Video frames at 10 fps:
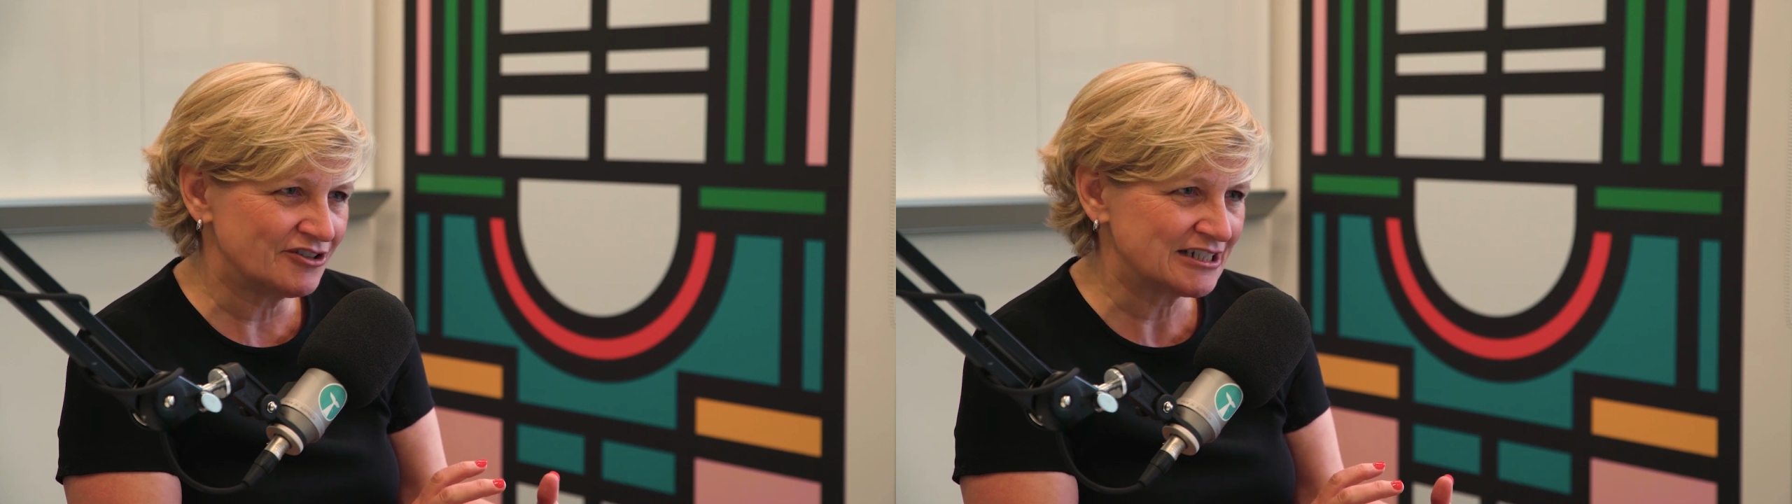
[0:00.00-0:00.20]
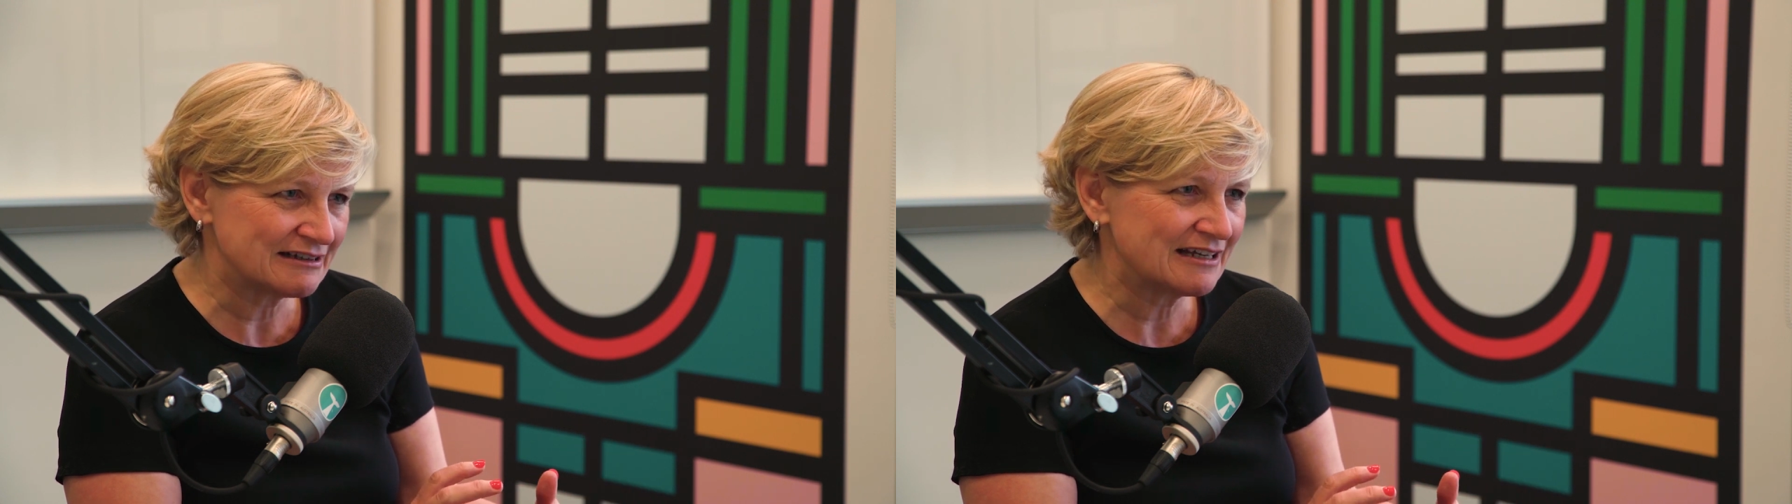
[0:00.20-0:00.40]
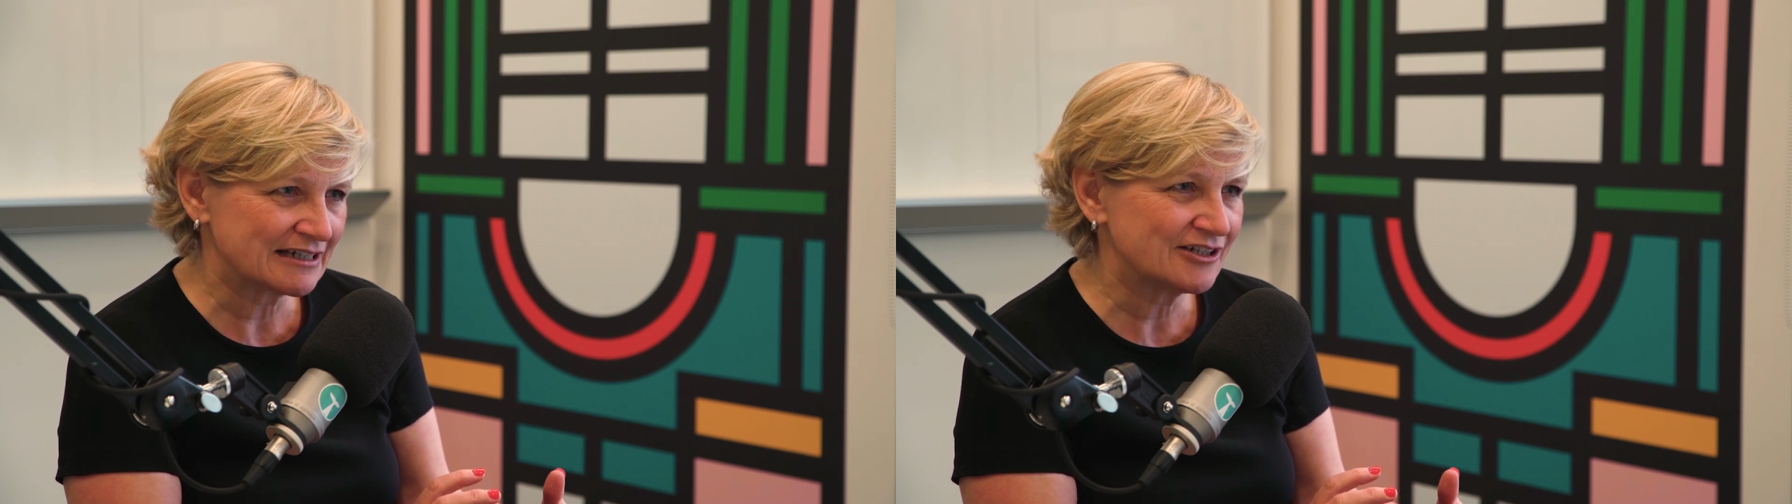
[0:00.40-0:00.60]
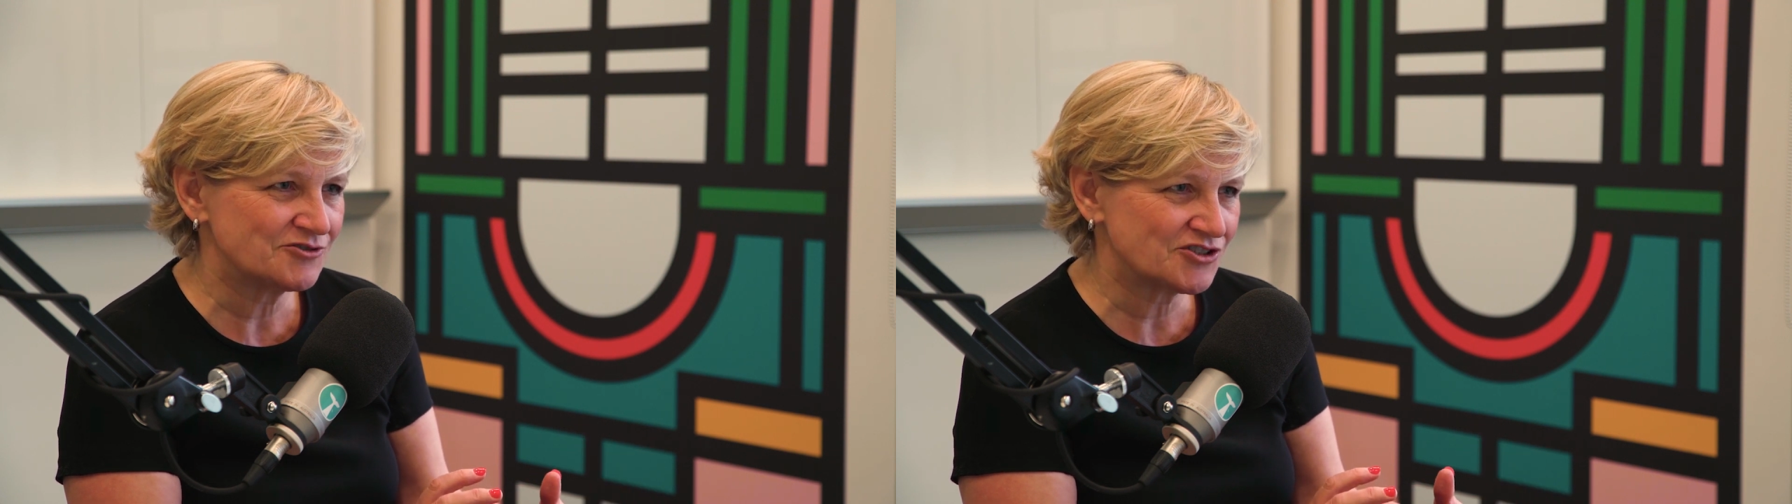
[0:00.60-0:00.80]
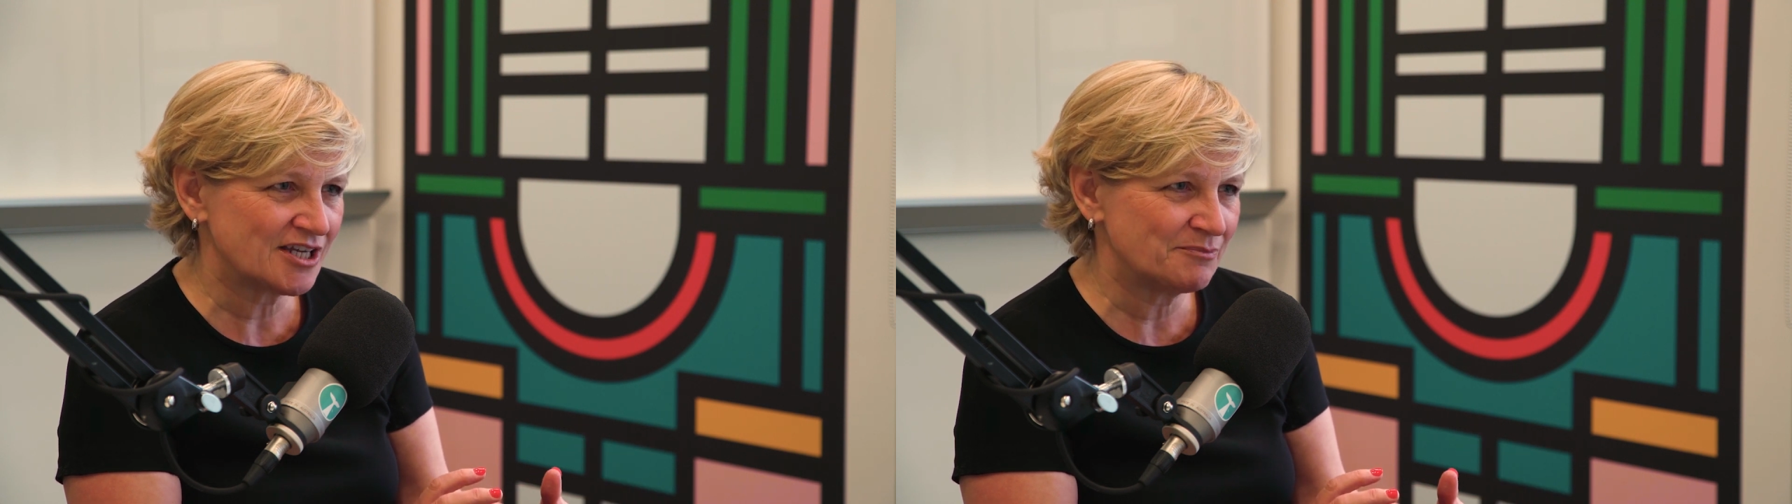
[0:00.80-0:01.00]
own little
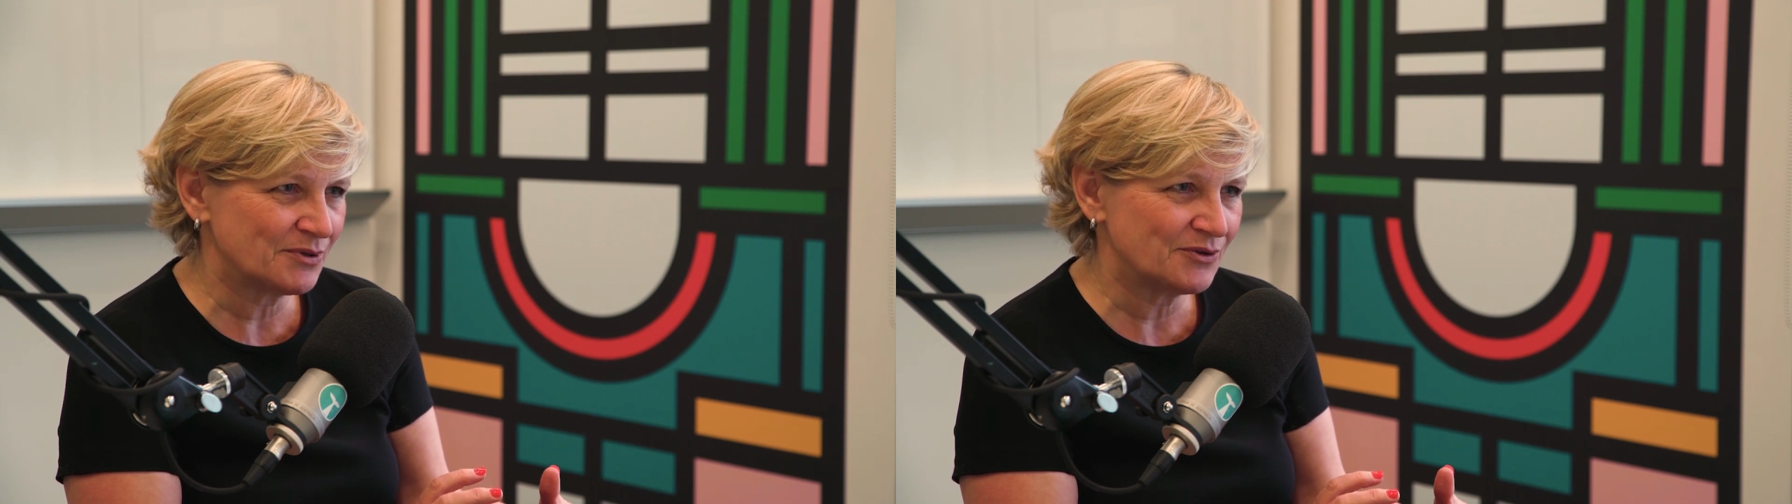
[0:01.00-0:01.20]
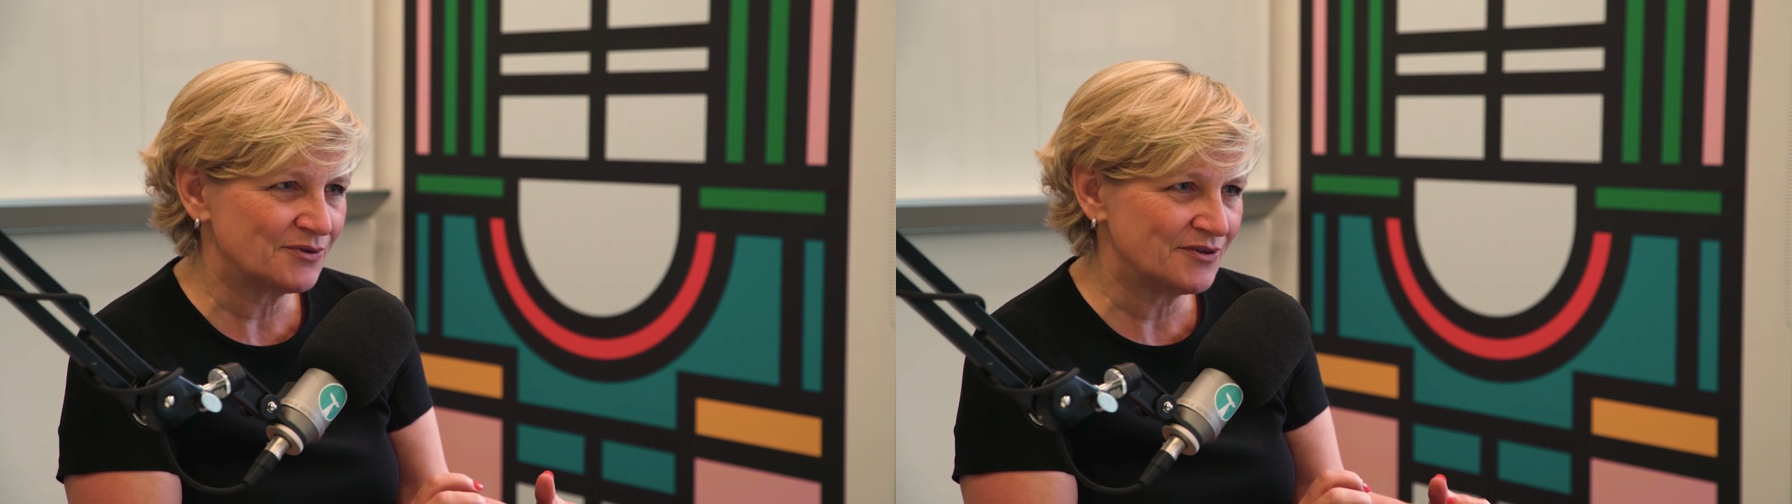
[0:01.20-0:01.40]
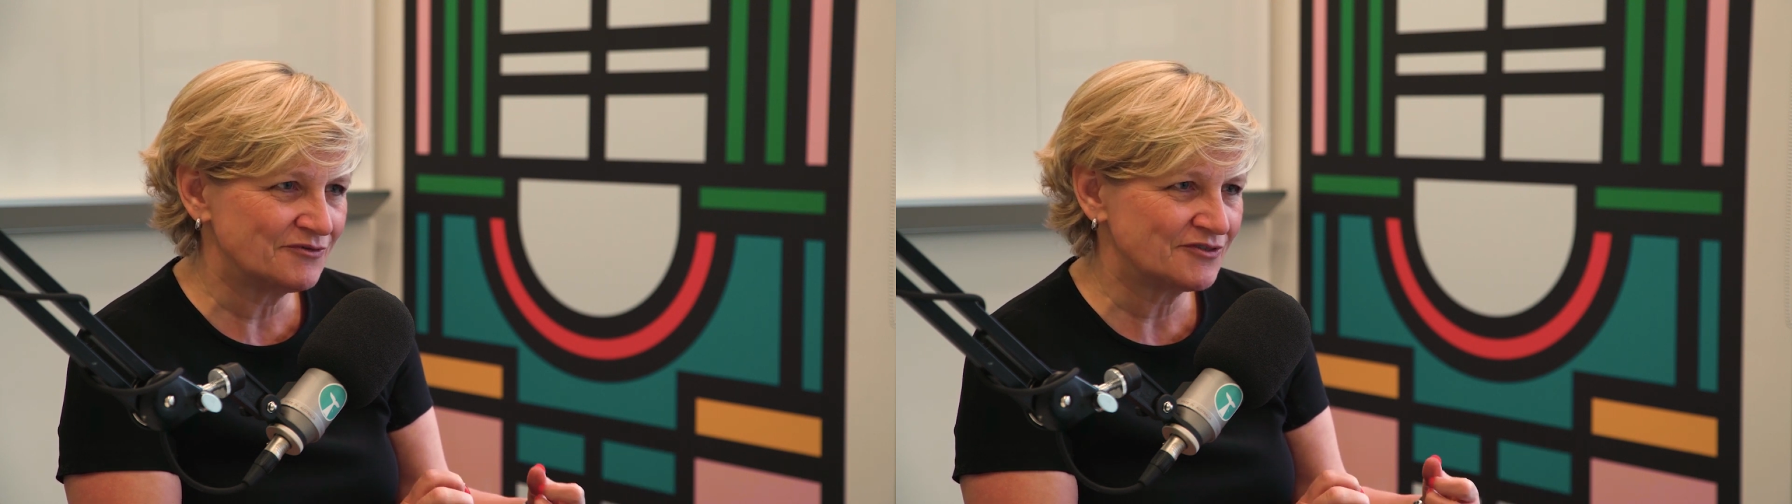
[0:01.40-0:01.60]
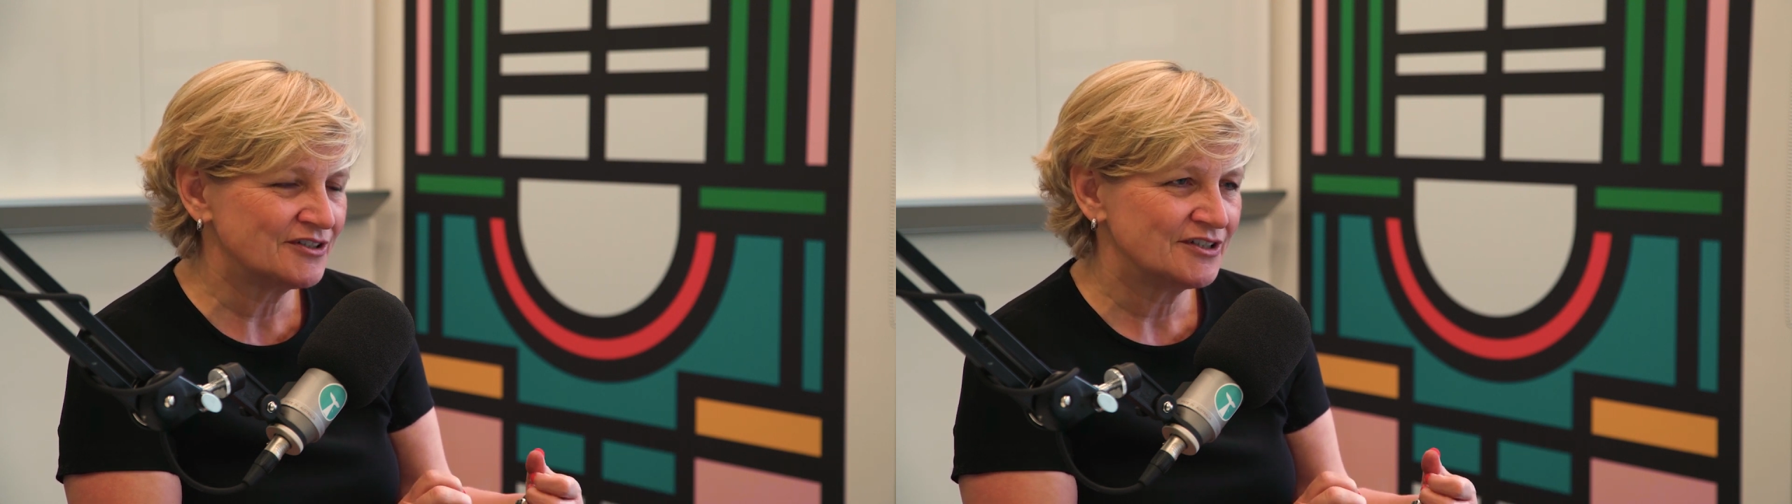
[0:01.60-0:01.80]
echo chamber of